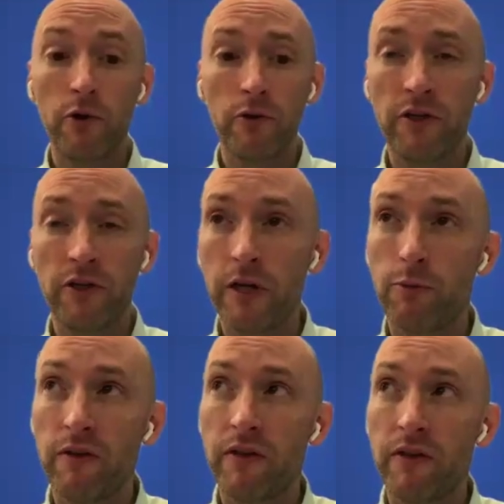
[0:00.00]
I'm really glad you
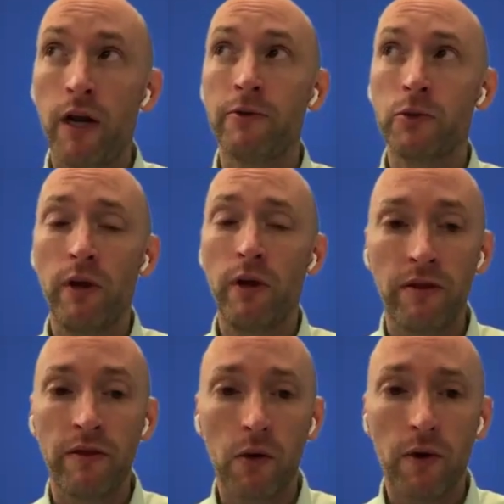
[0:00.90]
brought that up. But one of
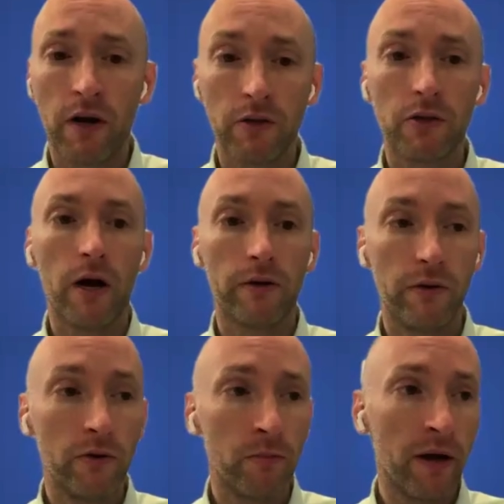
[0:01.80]
the things I wanted to talk
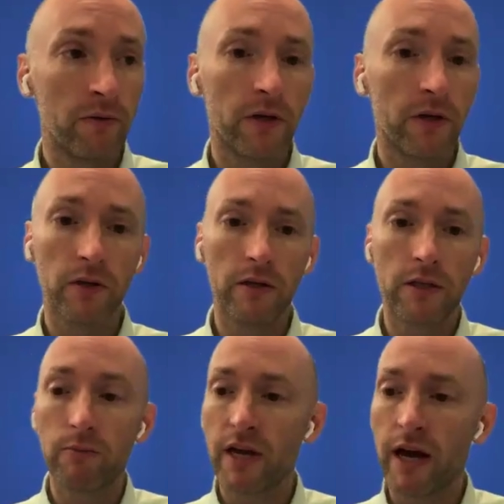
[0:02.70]
with you about, because
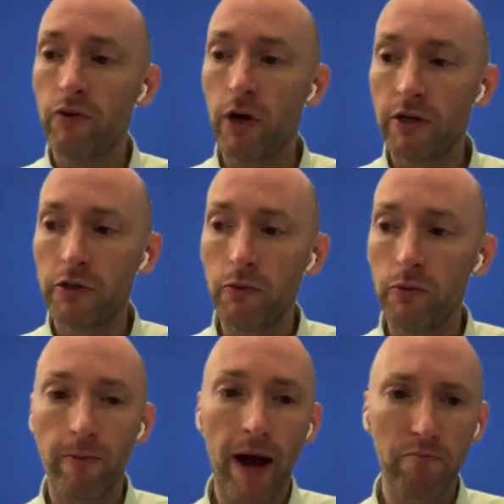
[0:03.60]
something I've run into
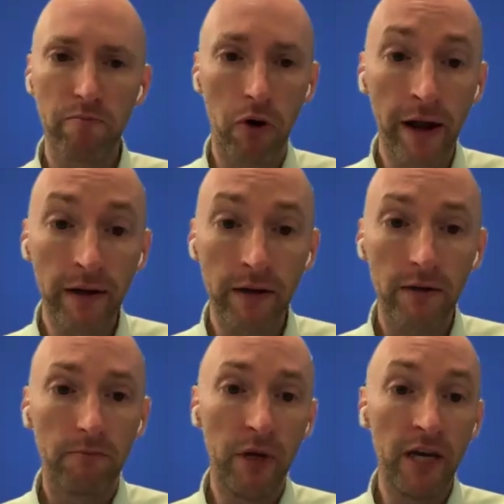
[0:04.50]
with my brand
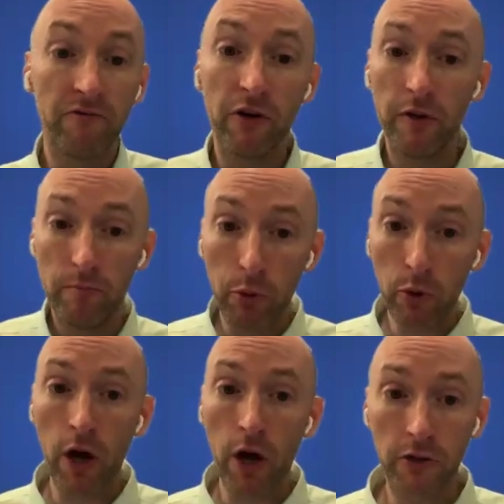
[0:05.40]
being very
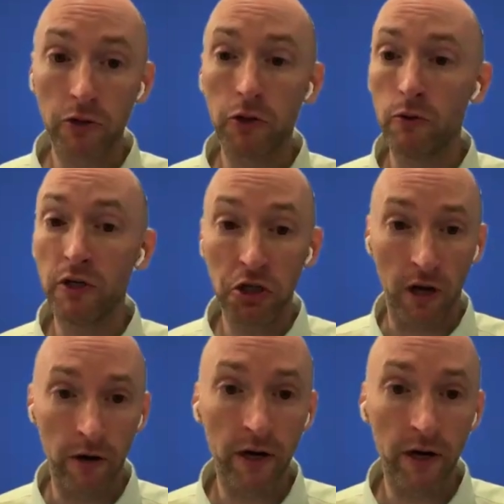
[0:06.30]
broad too and
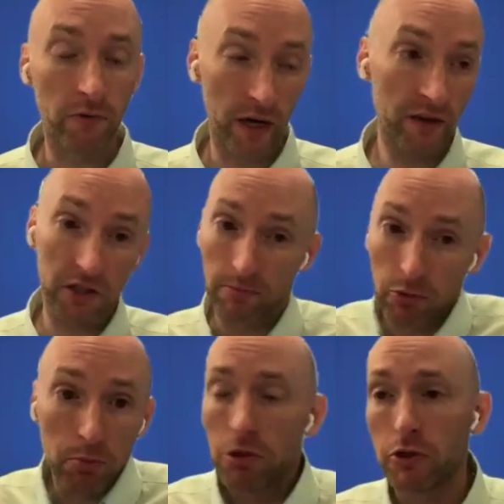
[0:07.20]
generic, right? Like
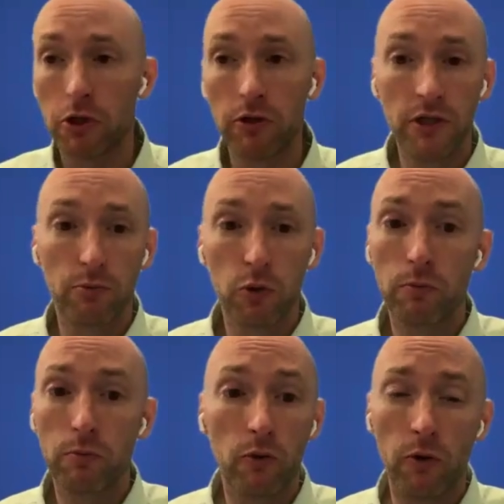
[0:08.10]
subscription attorney,
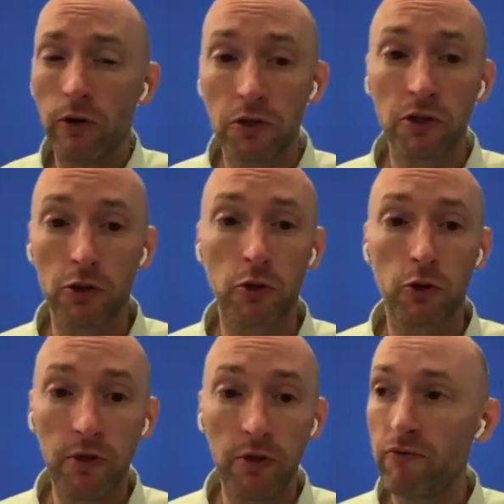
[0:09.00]
subscription lawyer, just
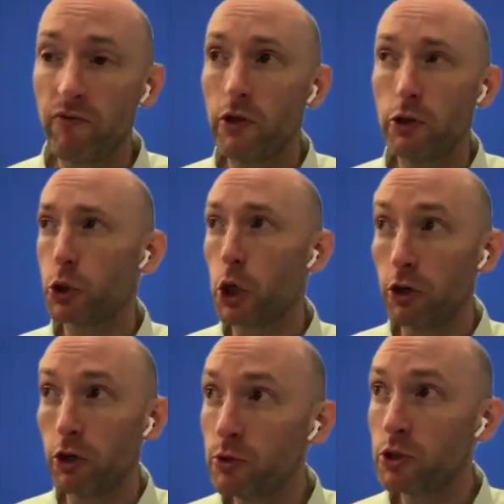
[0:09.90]
descriptive
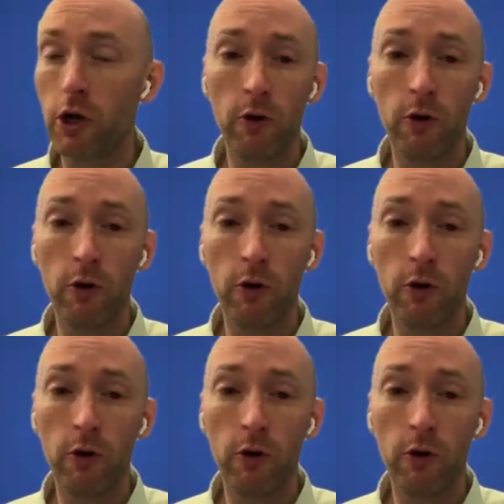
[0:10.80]
terms.